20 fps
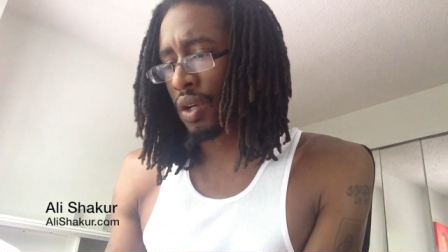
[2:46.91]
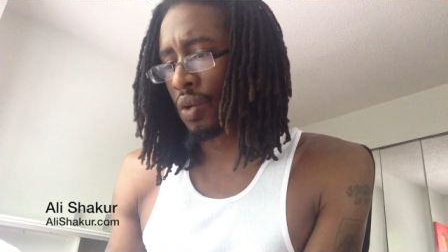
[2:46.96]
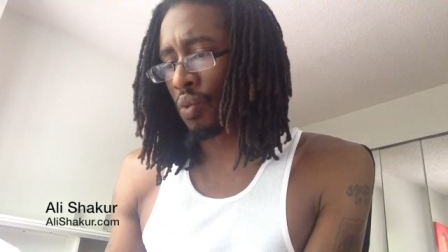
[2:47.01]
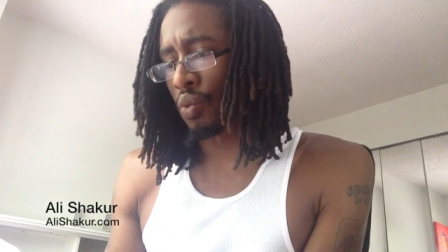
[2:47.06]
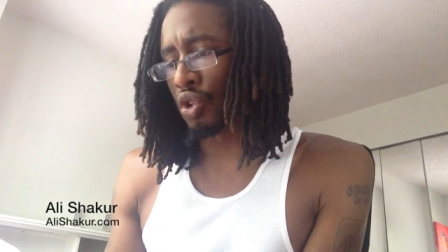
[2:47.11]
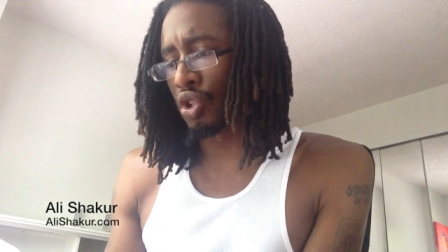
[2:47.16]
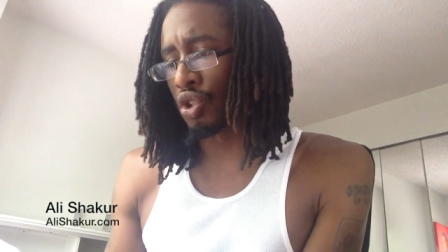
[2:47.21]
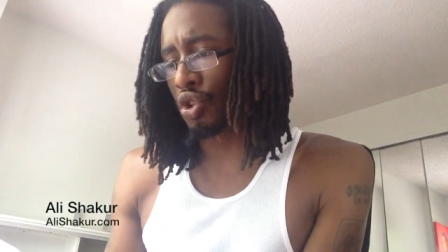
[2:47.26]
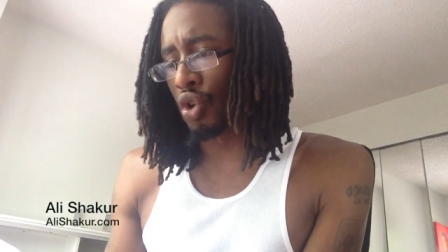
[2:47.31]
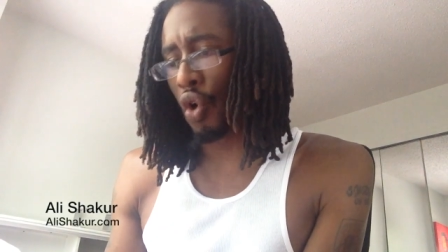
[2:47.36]

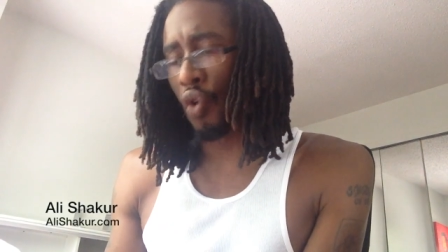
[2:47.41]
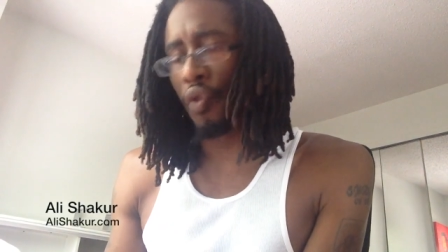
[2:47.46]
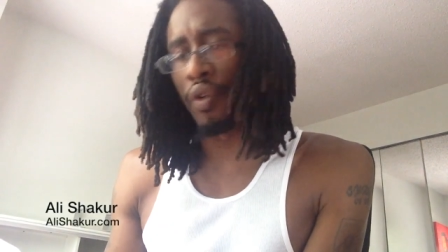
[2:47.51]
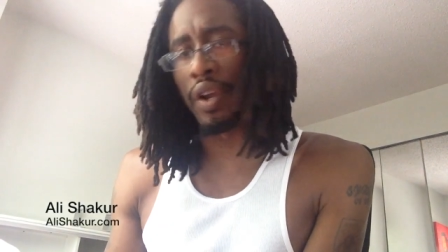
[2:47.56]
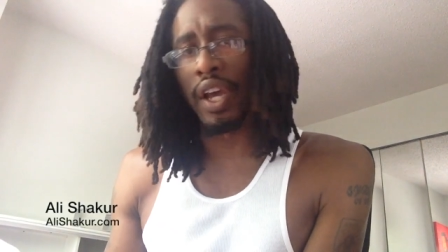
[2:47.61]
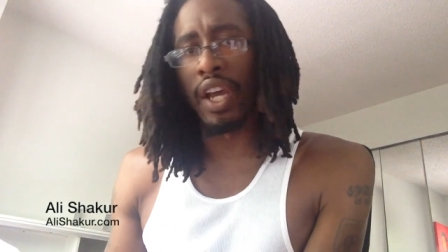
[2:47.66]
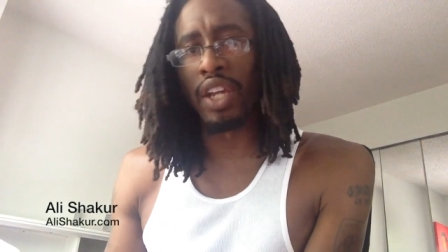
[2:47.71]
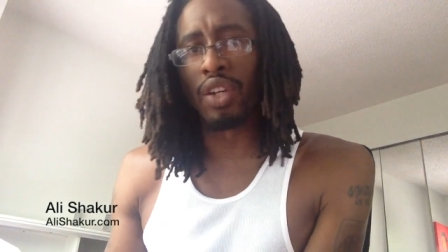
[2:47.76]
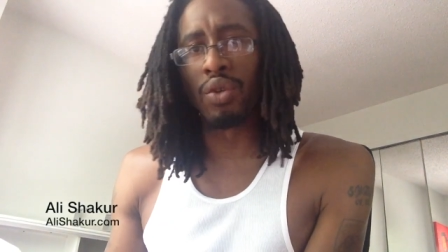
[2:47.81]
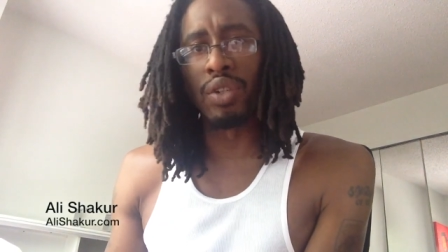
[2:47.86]
When you go over
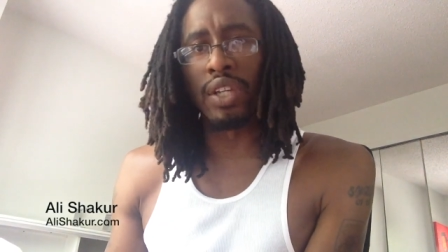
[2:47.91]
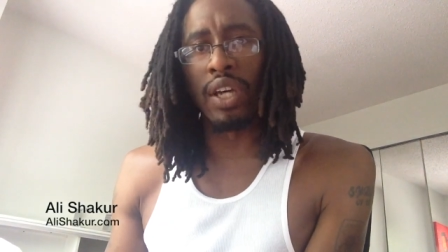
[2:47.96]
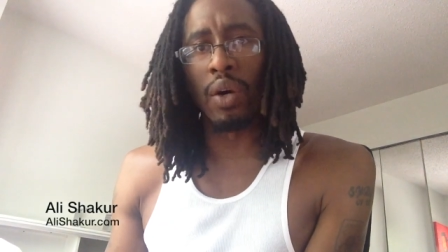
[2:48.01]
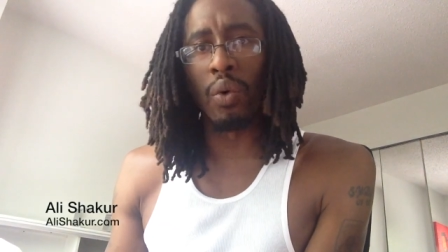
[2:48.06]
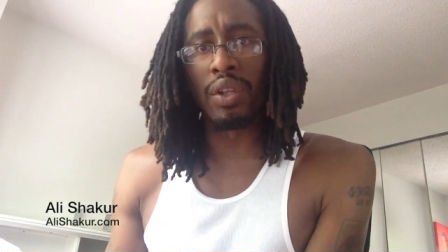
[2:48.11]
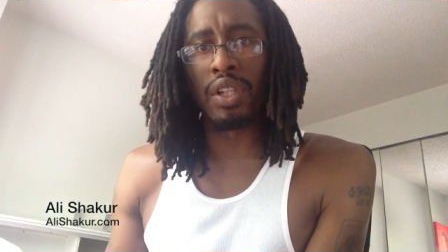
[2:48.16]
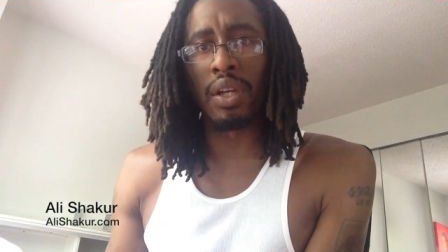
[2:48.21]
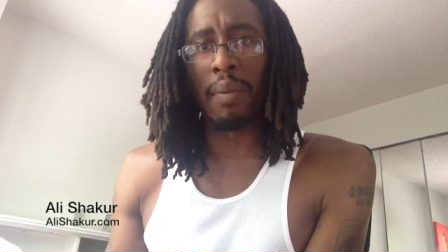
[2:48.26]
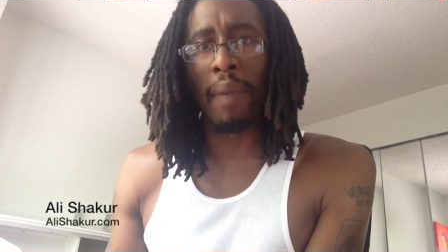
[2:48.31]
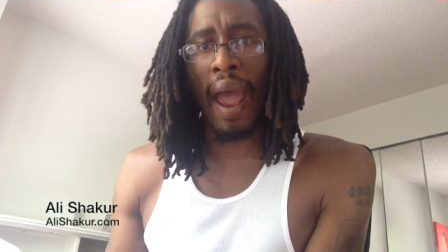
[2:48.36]
there and you deal
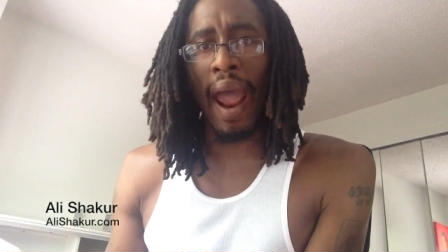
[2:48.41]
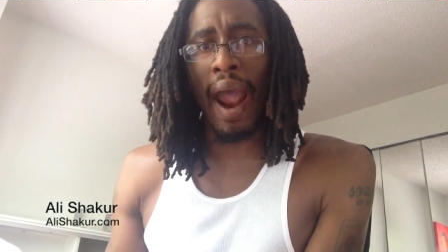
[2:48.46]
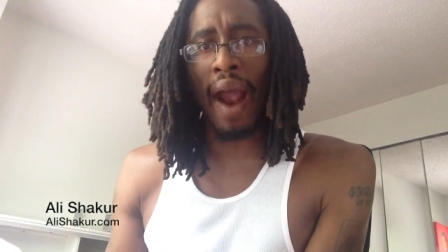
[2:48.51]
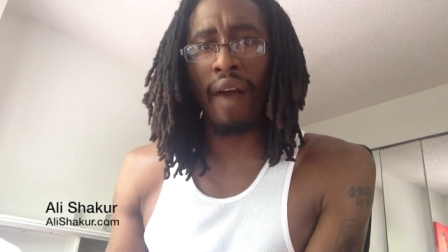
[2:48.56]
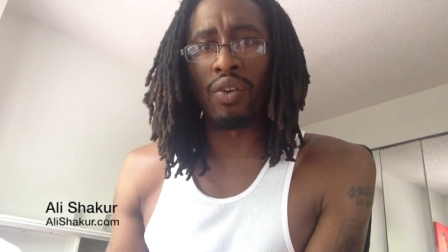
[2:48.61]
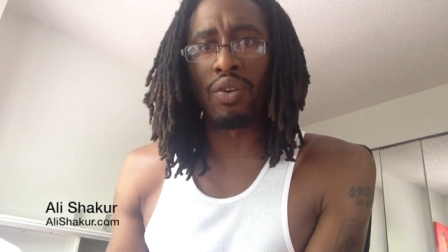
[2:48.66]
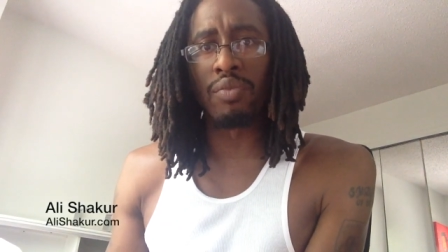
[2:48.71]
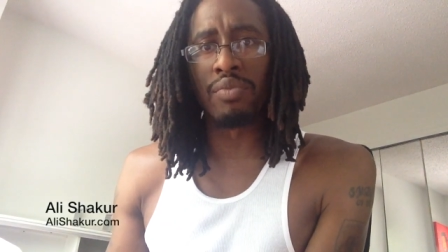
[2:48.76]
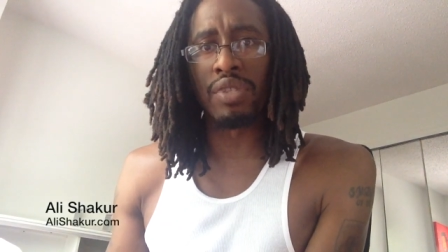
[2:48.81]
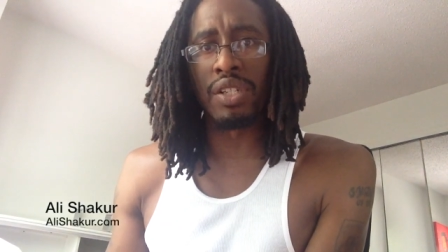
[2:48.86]
with them
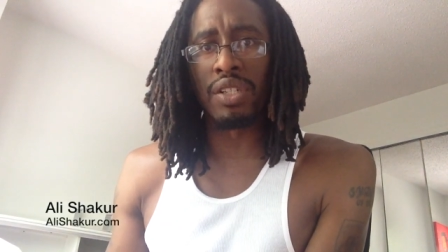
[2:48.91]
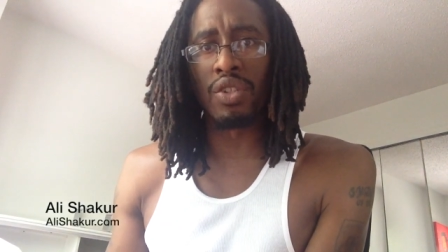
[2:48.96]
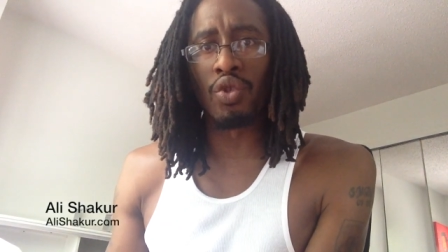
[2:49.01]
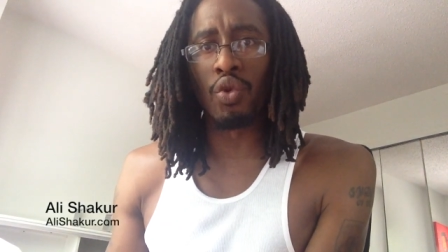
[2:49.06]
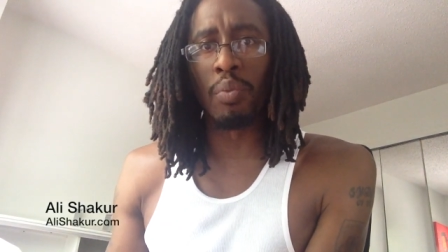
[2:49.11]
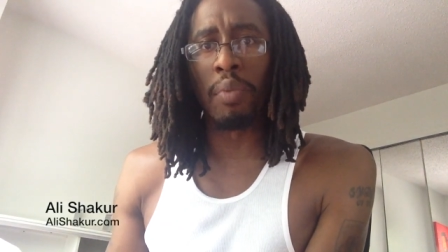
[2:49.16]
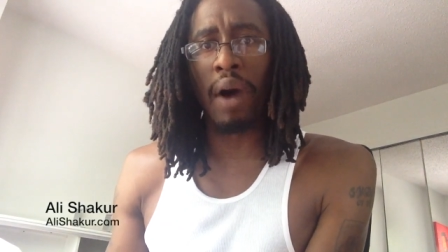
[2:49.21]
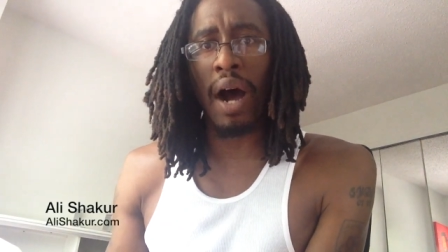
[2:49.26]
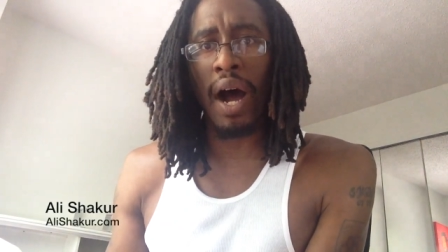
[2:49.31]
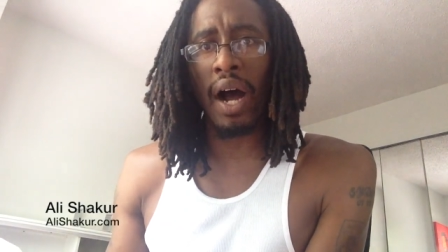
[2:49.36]
Arabs in
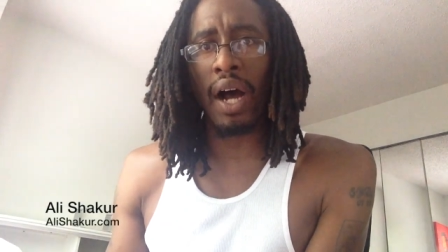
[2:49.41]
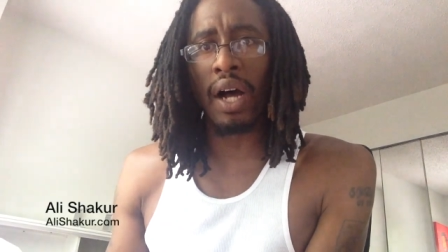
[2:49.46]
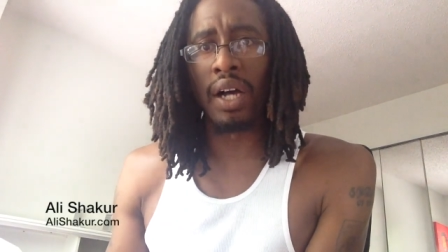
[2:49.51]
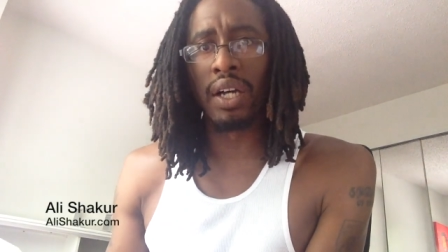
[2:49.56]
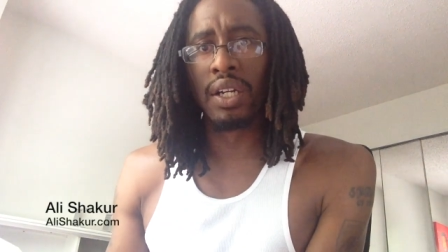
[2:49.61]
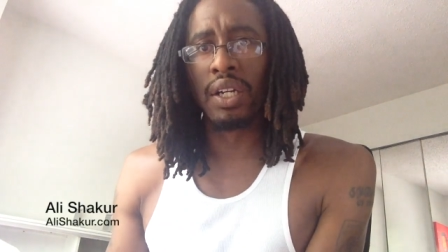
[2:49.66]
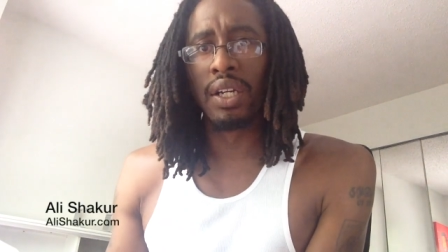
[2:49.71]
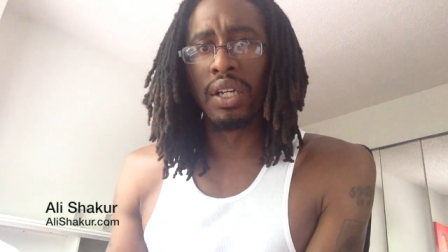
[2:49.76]
Dubai,